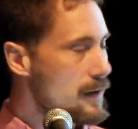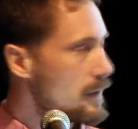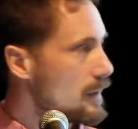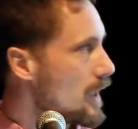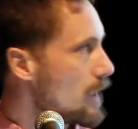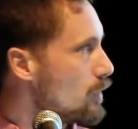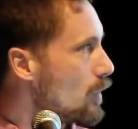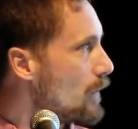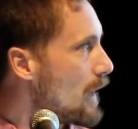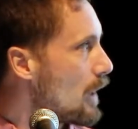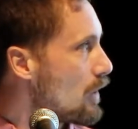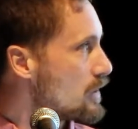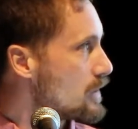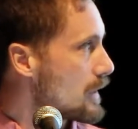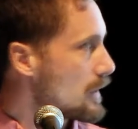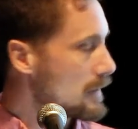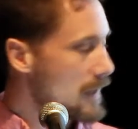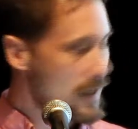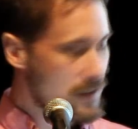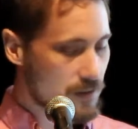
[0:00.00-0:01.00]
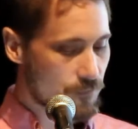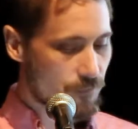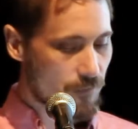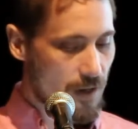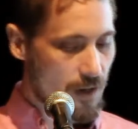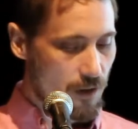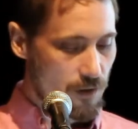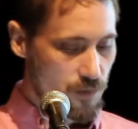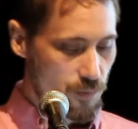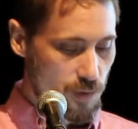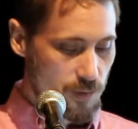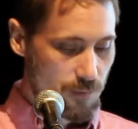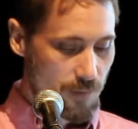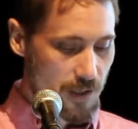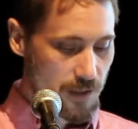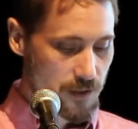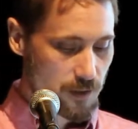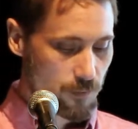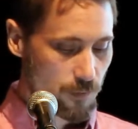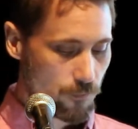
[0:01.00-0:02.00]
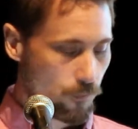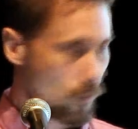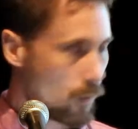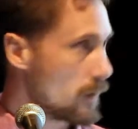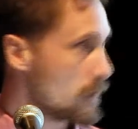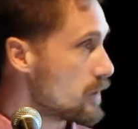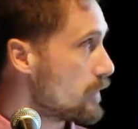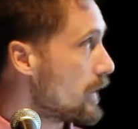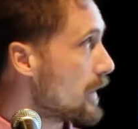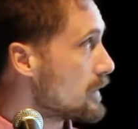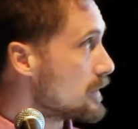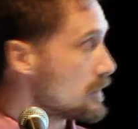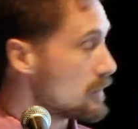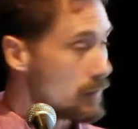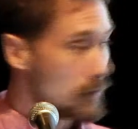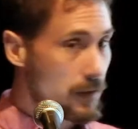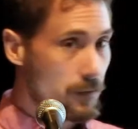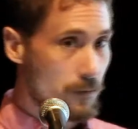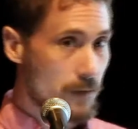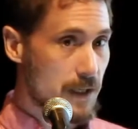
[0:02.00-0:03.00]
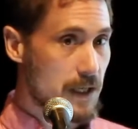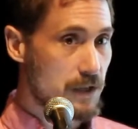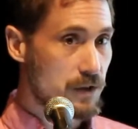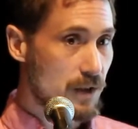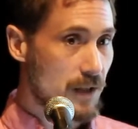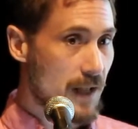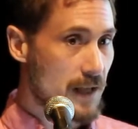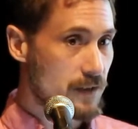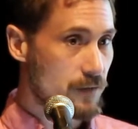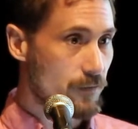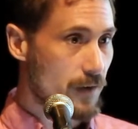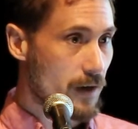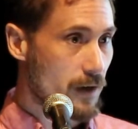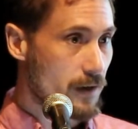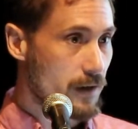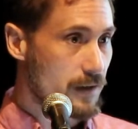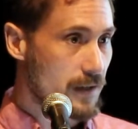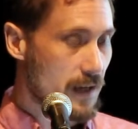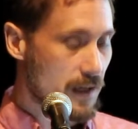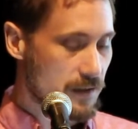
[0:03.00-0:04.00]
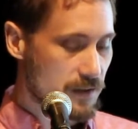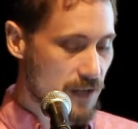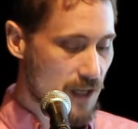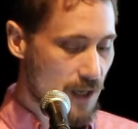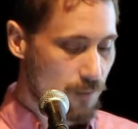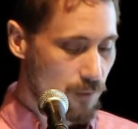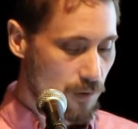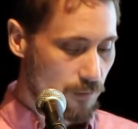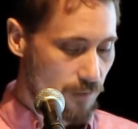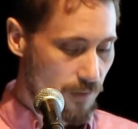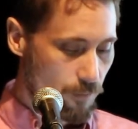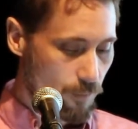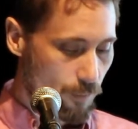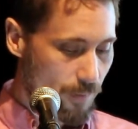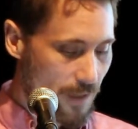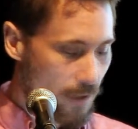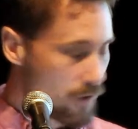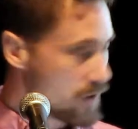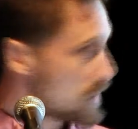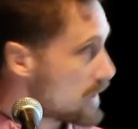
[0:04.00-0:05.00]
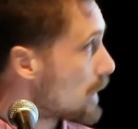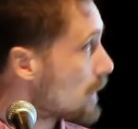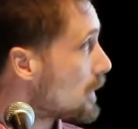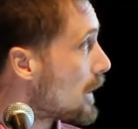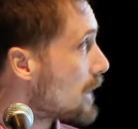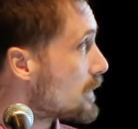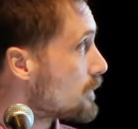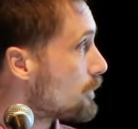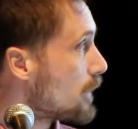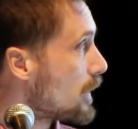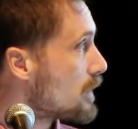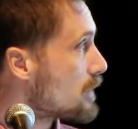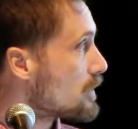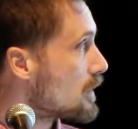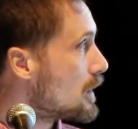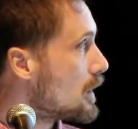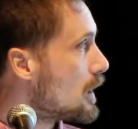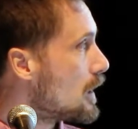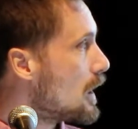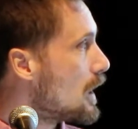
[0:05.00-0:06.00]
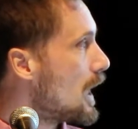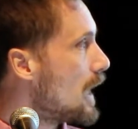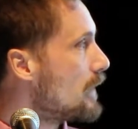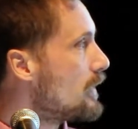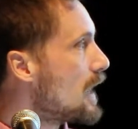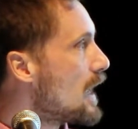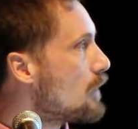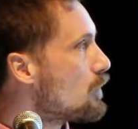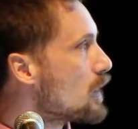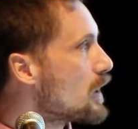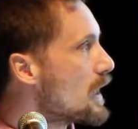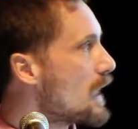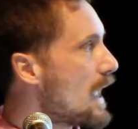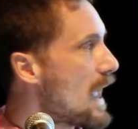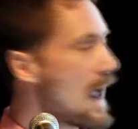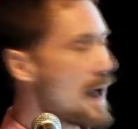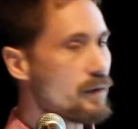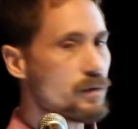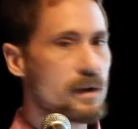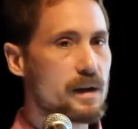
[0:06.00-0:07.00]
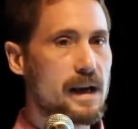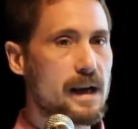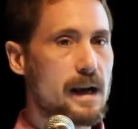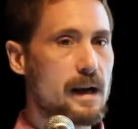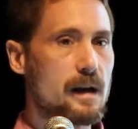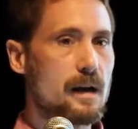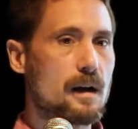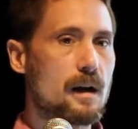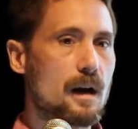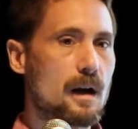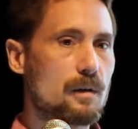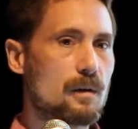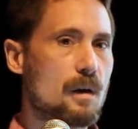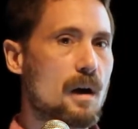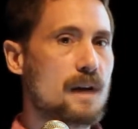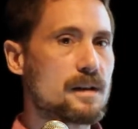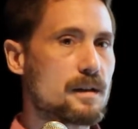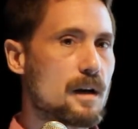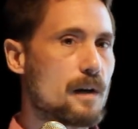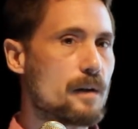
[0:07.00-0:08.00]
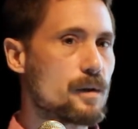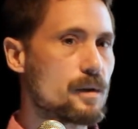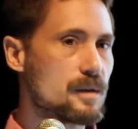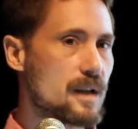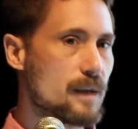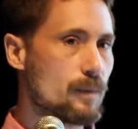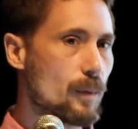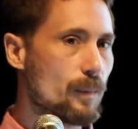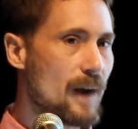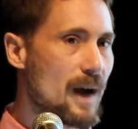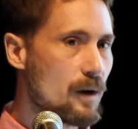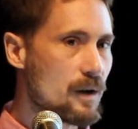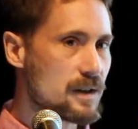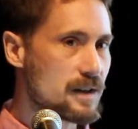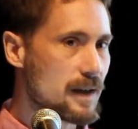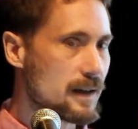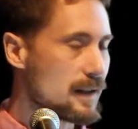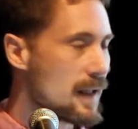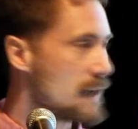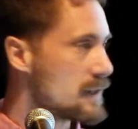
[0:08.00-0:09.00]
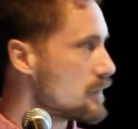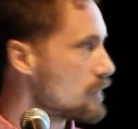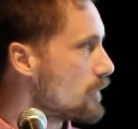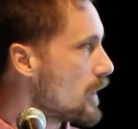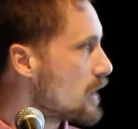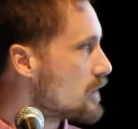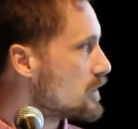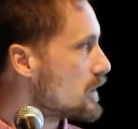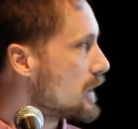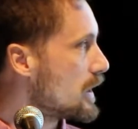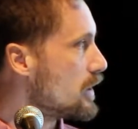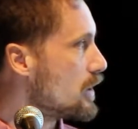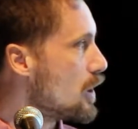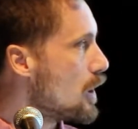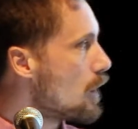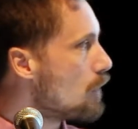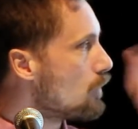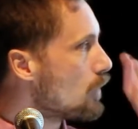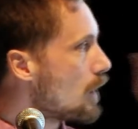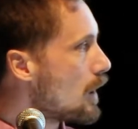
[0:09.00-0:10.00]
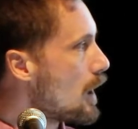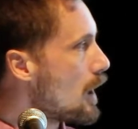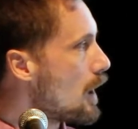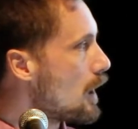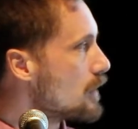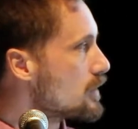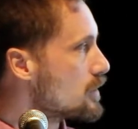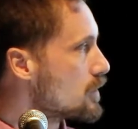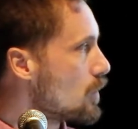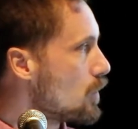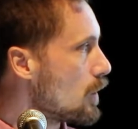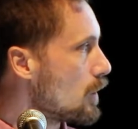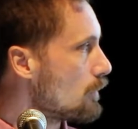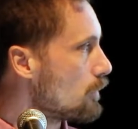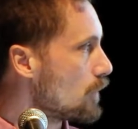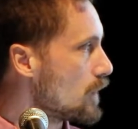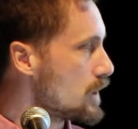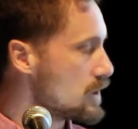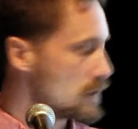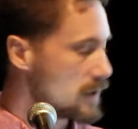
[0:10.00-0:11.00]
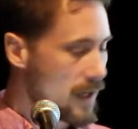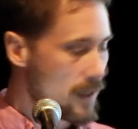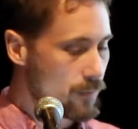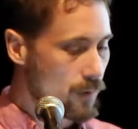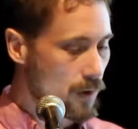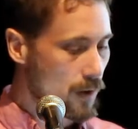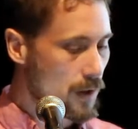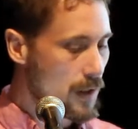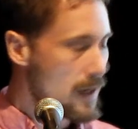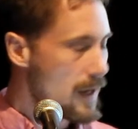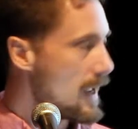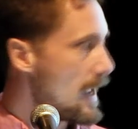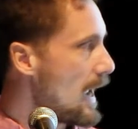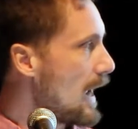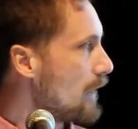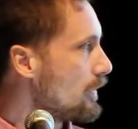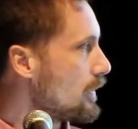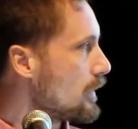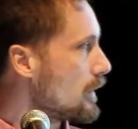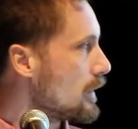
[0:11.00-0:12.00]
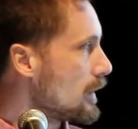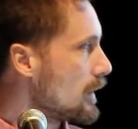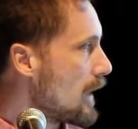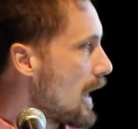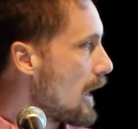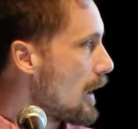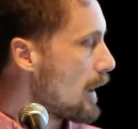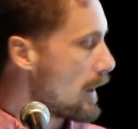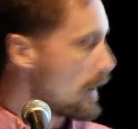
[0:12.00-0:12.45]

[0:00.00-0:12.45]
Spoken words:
label power set classifier is responsible for. So that's each classifier in the ensemble of label power set classifiers. And then we're going to aggregate across all those label power set classifiers to get an overall score for each label at the